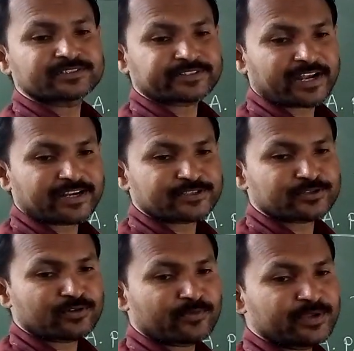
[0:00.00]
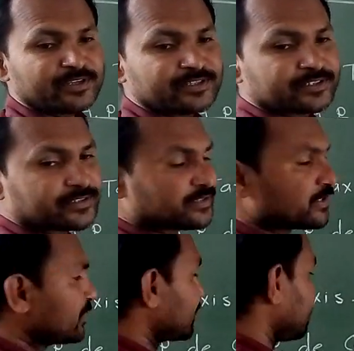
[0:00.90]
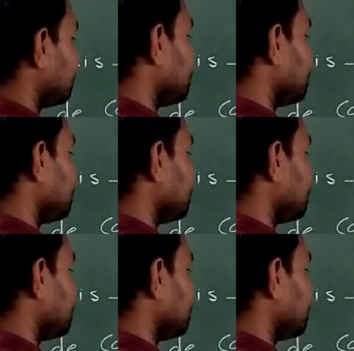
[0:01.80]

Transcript: Taxonomy term.